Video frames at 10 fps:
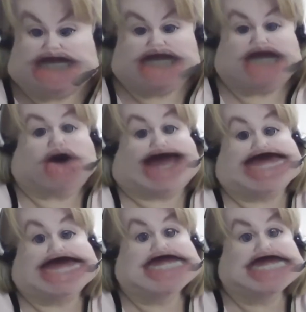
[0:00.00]

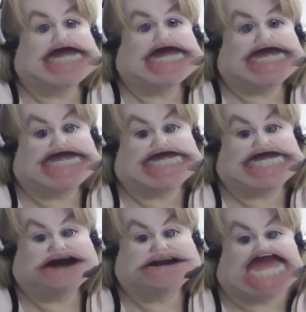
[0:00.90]

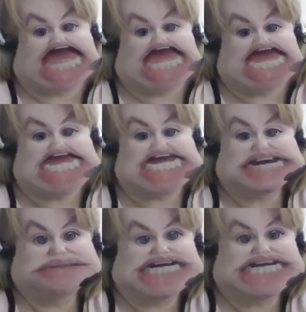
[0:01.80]
Wow, okay,
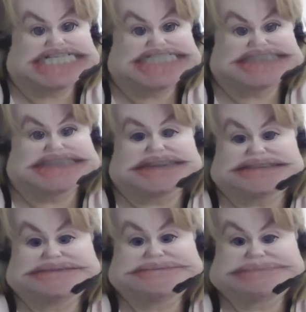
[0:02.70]
well,
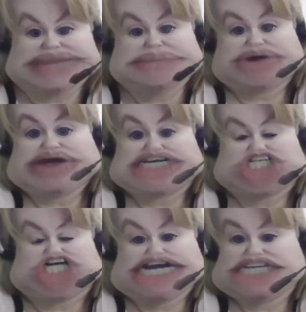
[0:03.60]
maybe we can
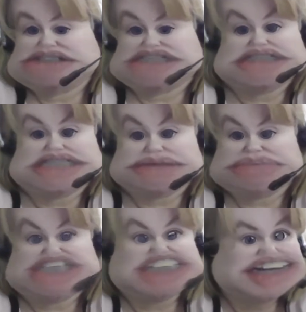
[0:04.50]
try using some
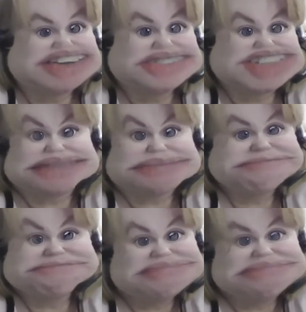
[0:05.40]
gloves
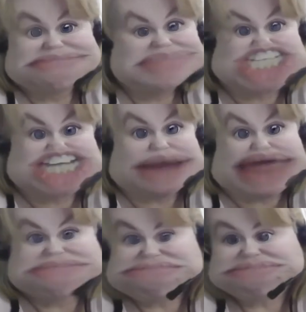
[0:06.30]
or something.
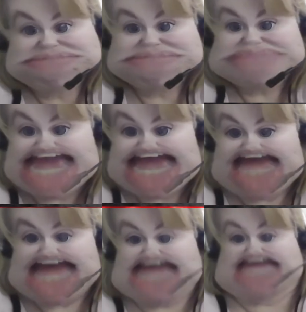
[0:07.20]

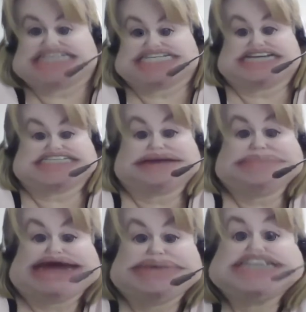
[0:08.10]
Sounds like
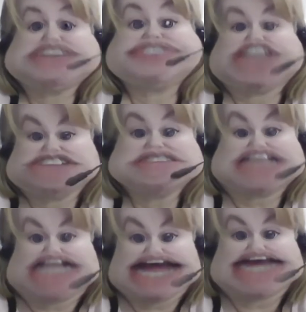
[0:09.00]
maybe fused
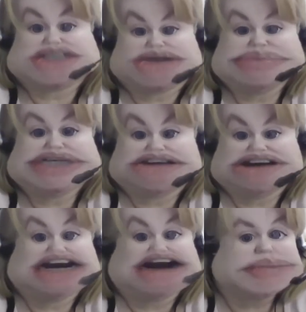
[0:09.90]
glass would be a
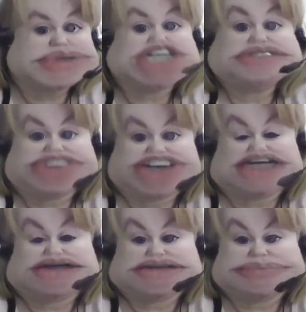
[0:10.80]
great option for
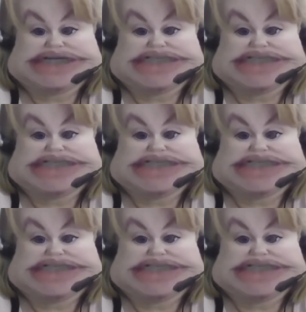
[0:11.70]
you, but